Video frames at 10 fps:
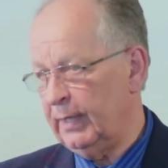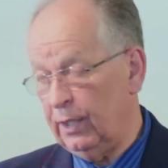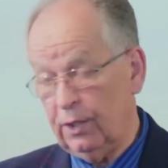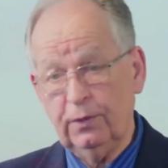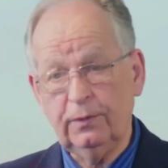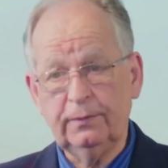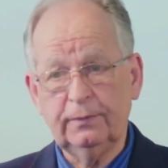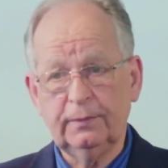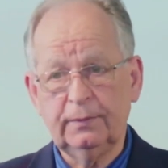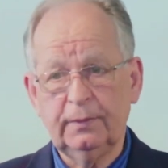Hello?
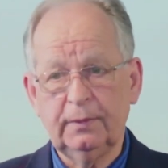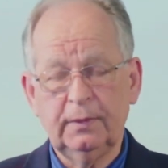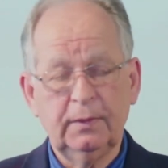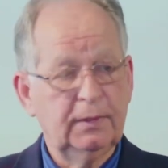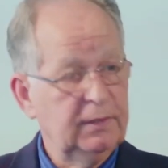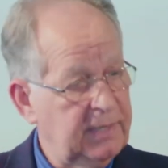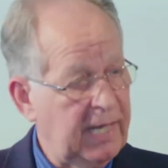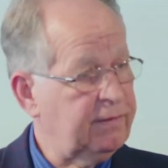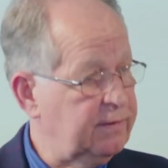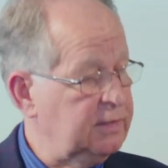
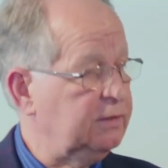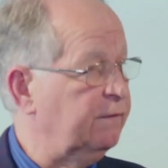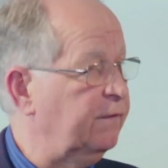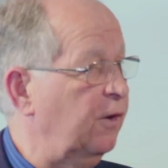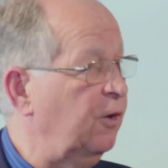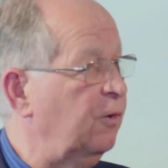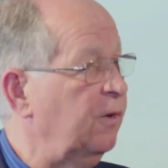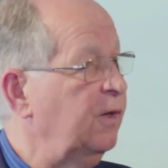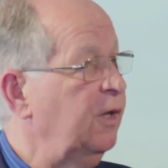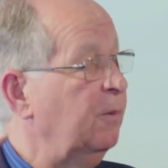Death is a foe.
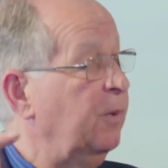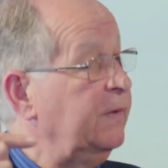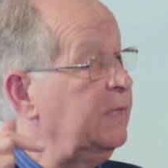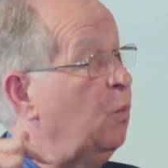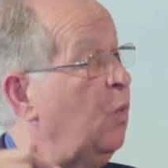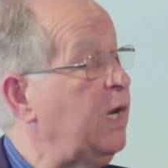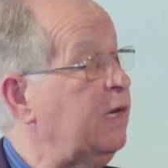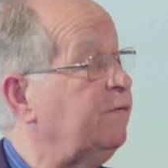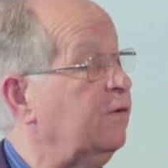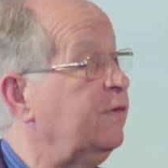But the
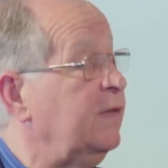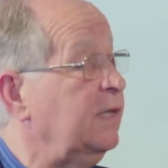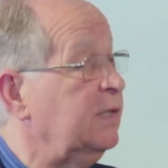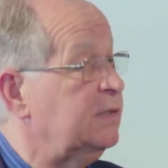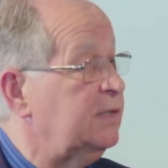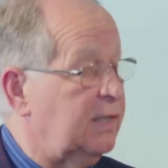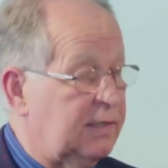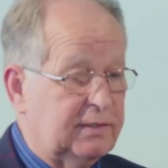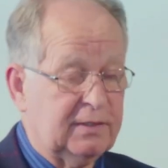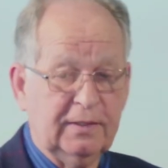wonderful thing is
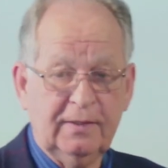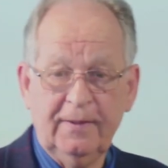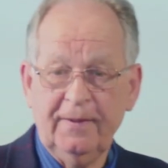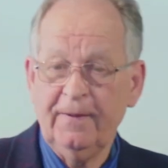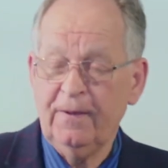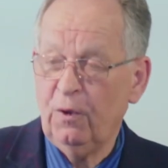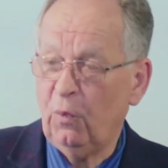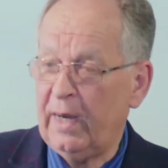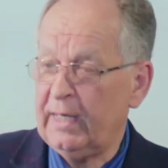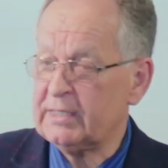this
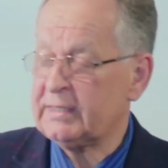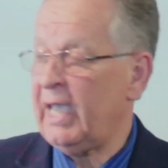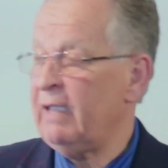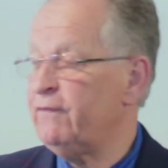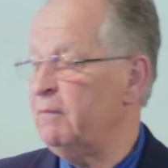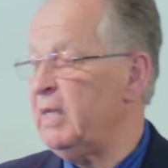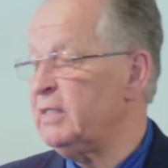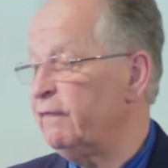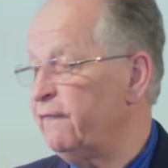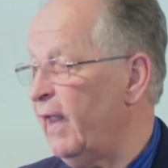when it's time for me
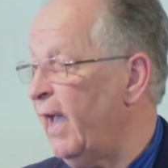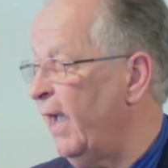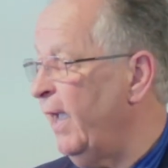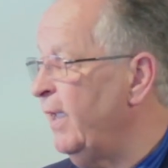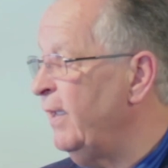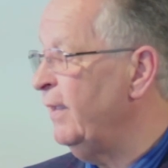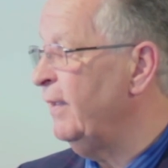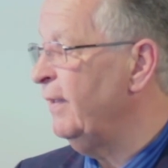to fly,